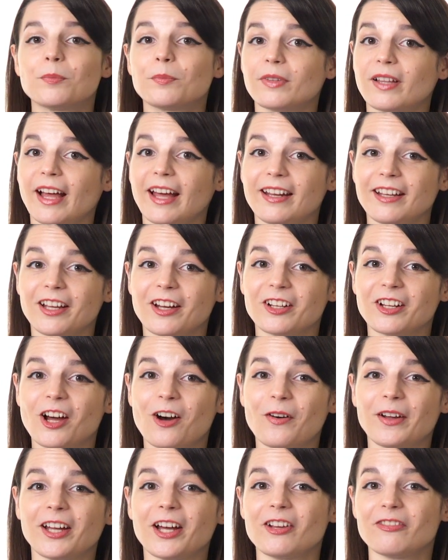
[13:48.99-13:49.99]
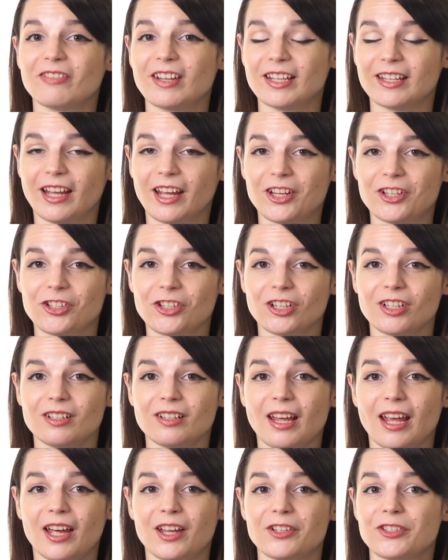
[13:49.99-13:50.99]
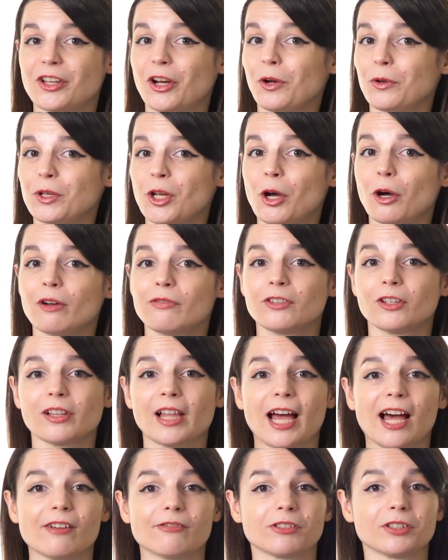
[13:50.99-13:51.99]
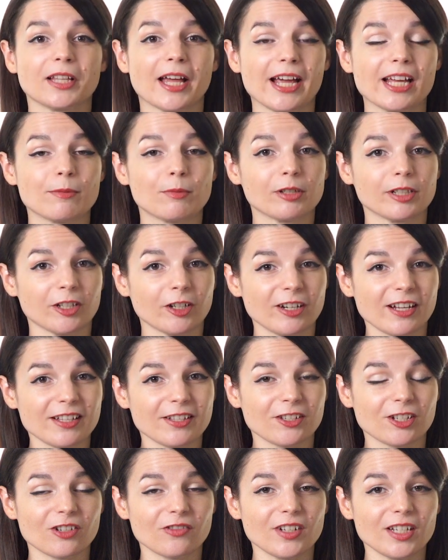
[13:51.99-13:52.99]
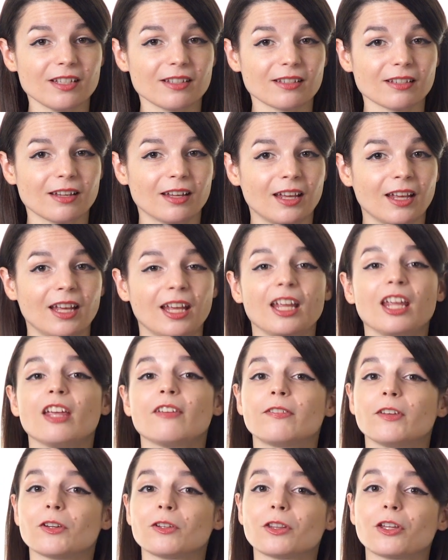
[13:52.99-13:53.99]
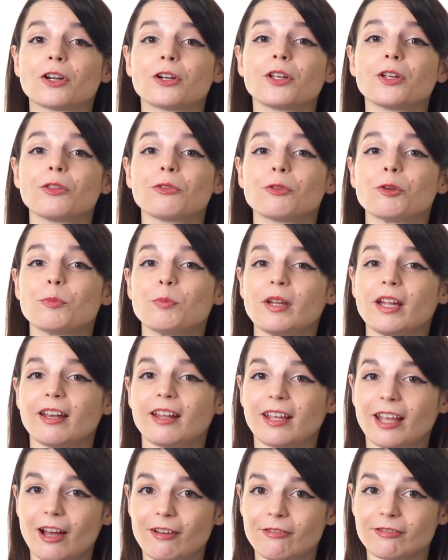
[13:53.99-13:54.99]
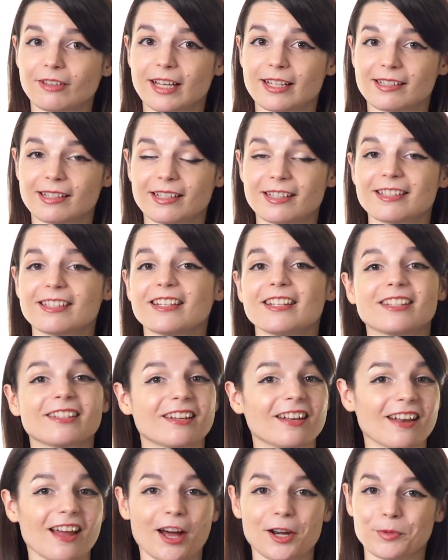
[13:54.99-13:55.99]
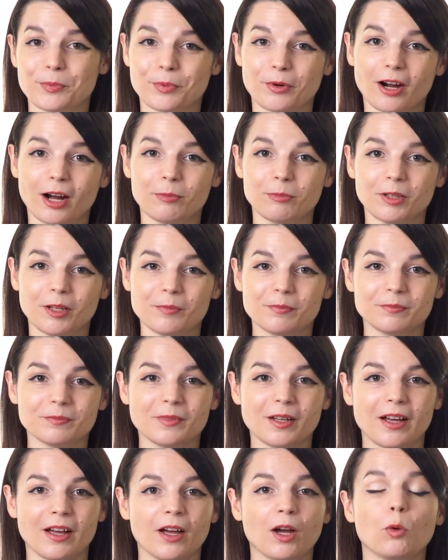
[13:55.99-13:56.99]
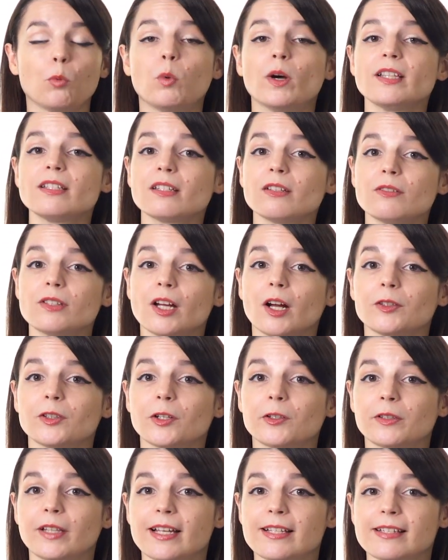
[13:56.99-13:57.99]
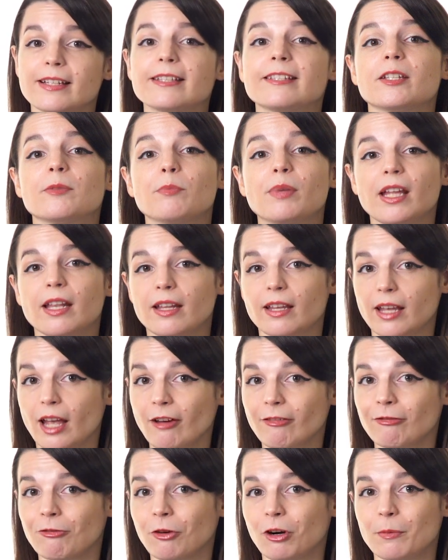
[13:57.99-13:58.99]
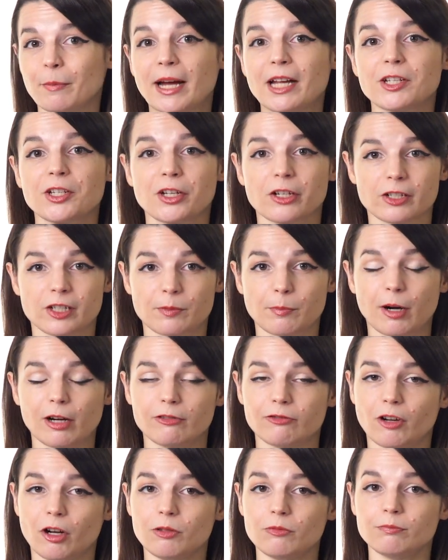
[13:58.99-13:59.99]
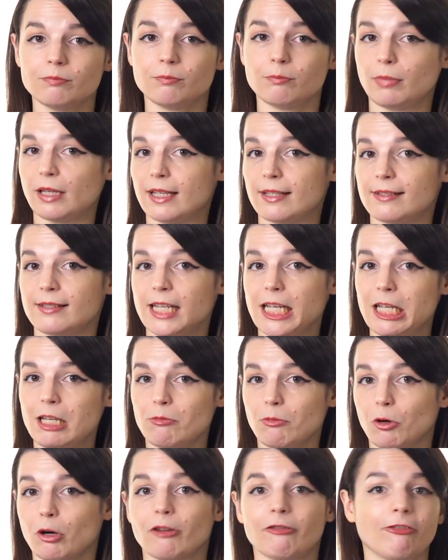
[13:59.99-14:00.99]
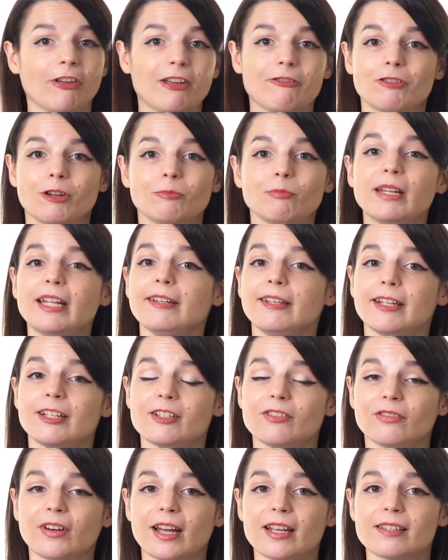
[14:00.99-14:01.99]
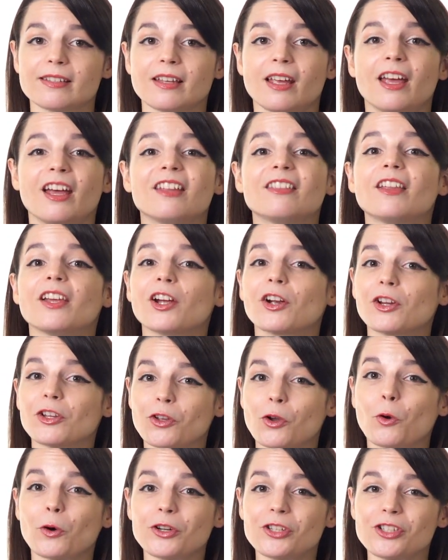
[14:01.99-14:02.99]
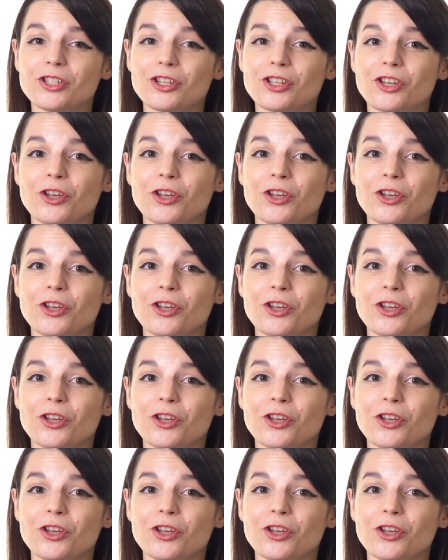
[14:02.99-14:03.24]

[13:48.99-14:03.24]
Planning on going on vacation and don't know if you'll have reliable internet service? If you're learning through PDF lessons, it's not a problem. Once you download lessons in PDF format to your smartphone, PC, or favorite media device, they are yours to